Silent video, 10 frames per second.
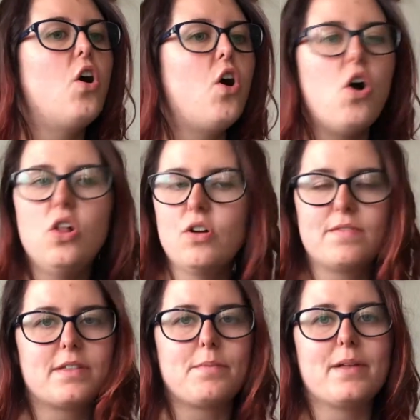all
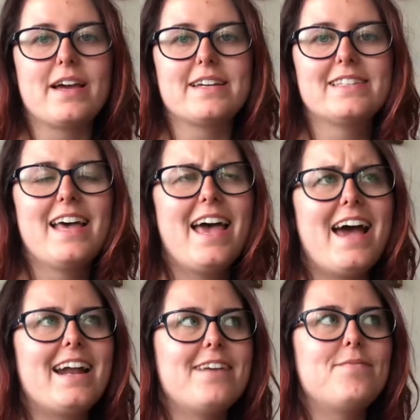over the place,
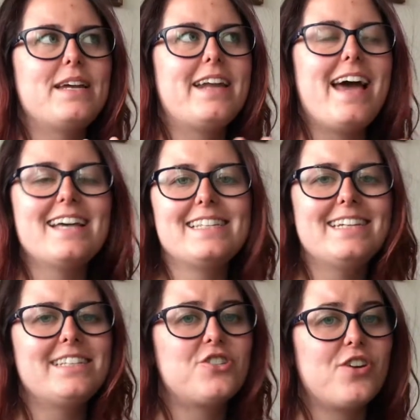and I've been
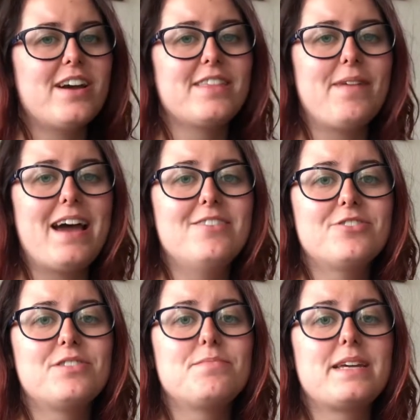hesitant to try them
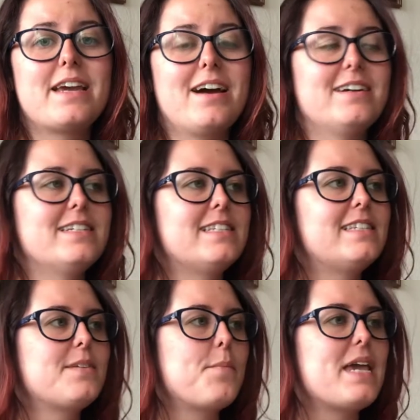out because
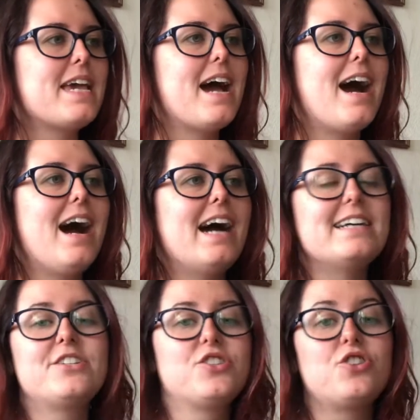to me, I
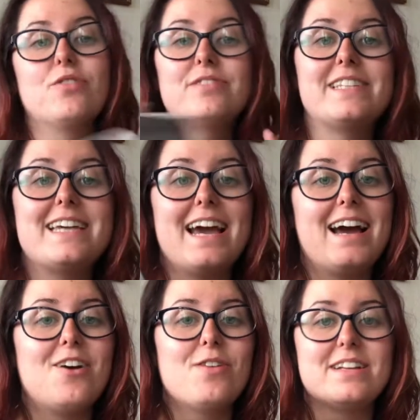just don't see
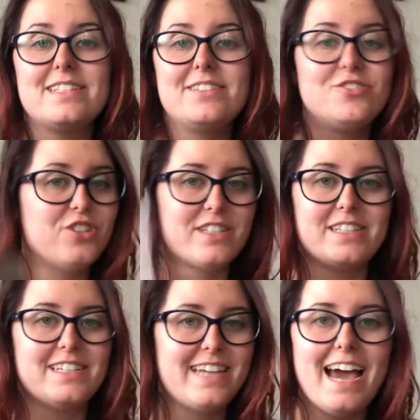how just
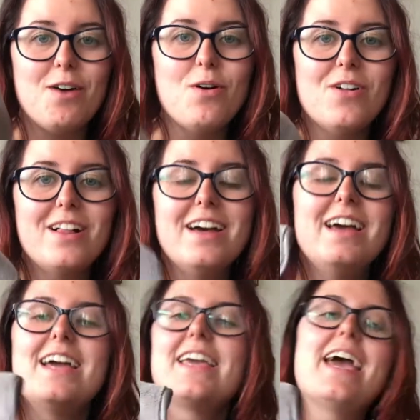a towel
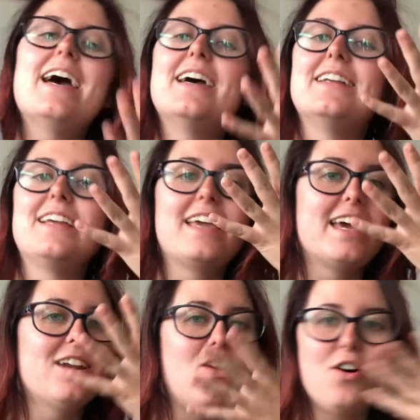can
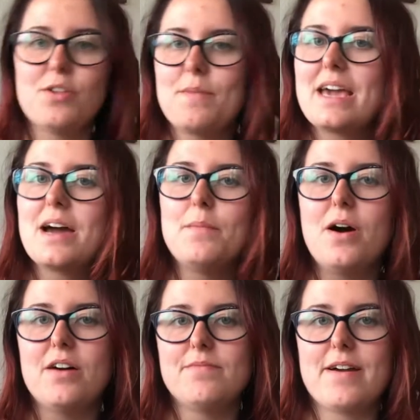get all the makeup
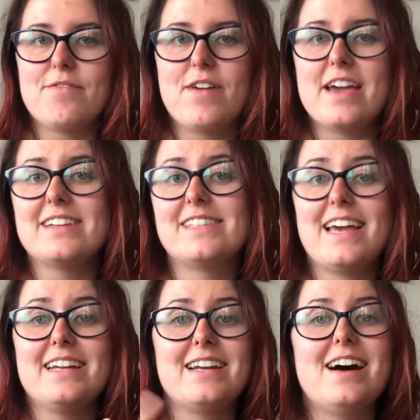off my face
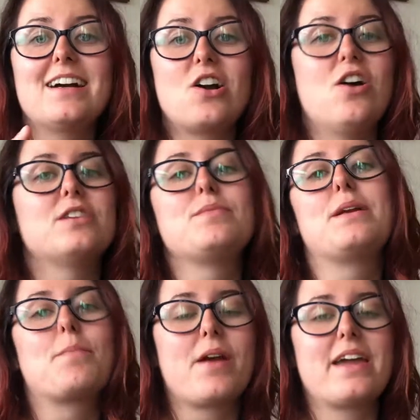and not cause me
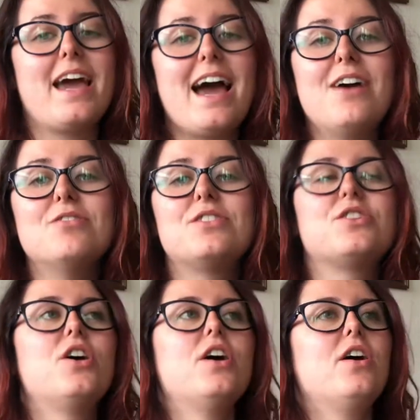to break out
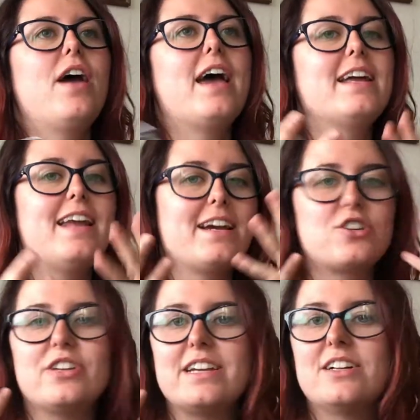and
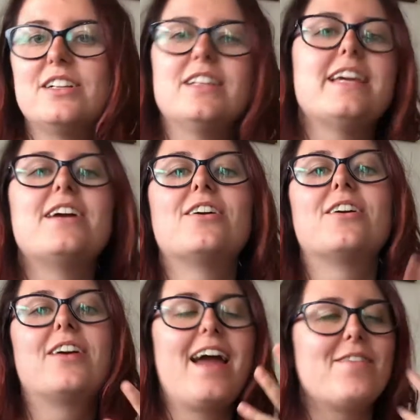actually
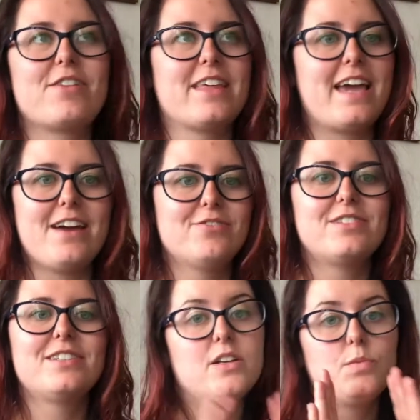clear everything
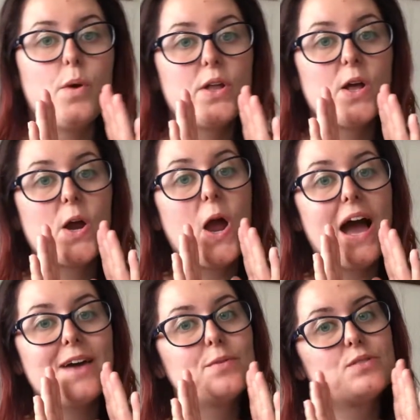out. Spoiler,
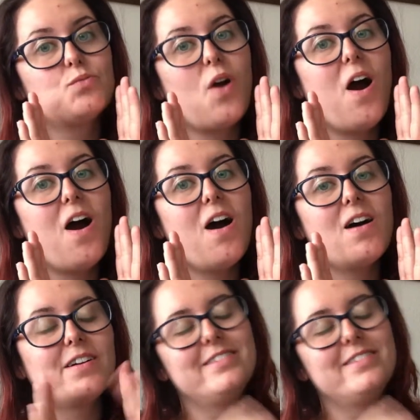I was wrong.